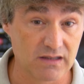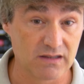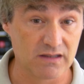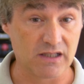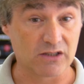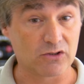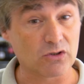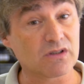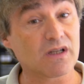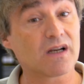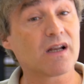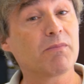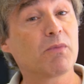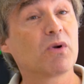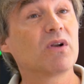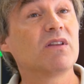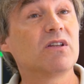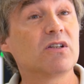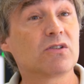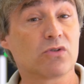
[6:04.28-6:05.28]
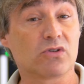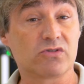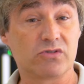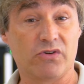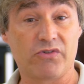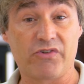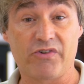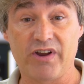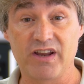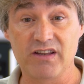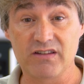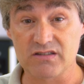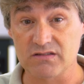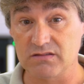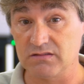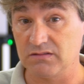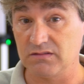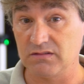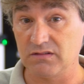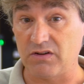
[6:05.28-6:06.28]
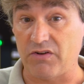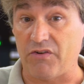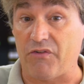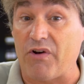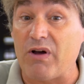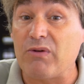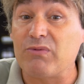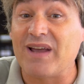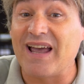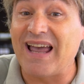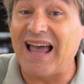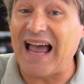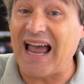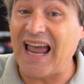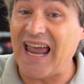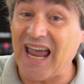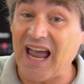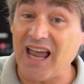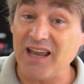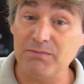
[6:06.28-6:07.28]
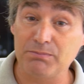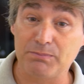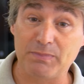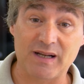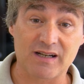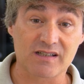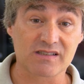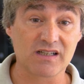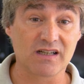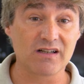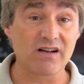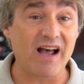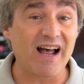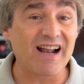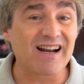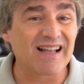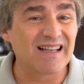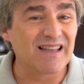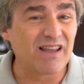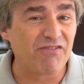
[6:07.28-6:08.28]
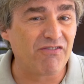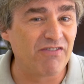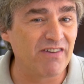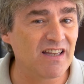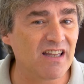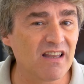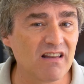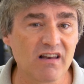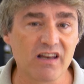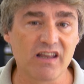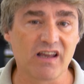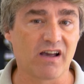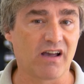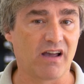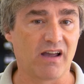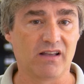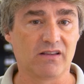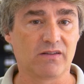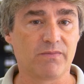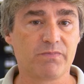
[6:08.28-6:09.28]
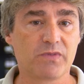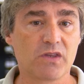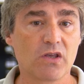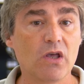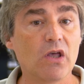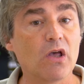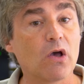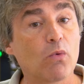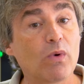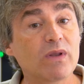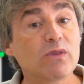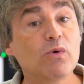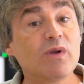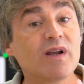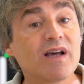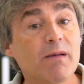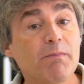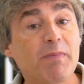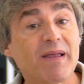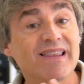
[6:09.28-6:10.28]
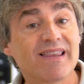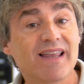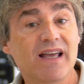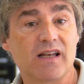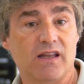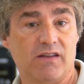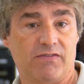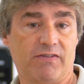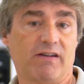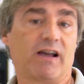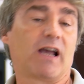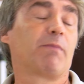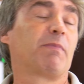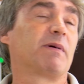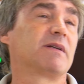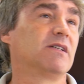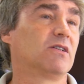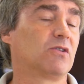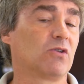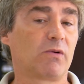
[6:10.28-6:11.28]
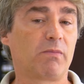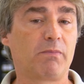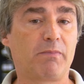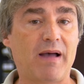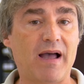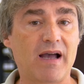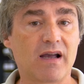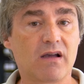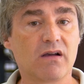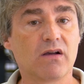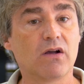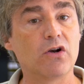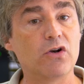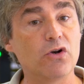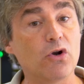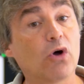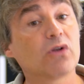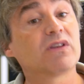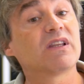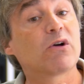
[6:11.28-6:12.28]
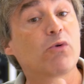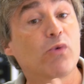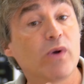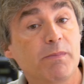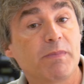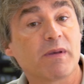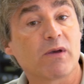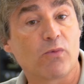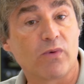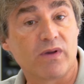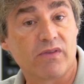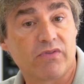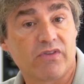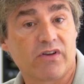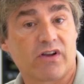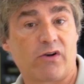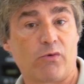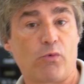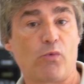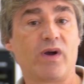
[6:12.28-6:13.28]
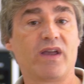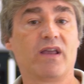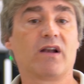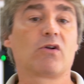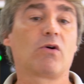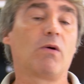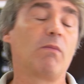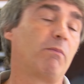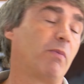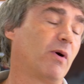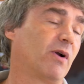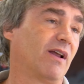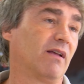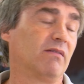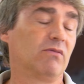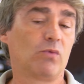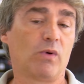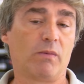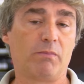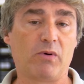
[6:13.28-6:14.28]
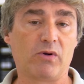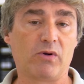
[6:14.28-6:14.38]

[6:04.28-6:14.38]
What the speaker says: the total harmonic distortion rates, around 8%, are definitely high. What will happen then if a capacitor bank not equipped with the required component to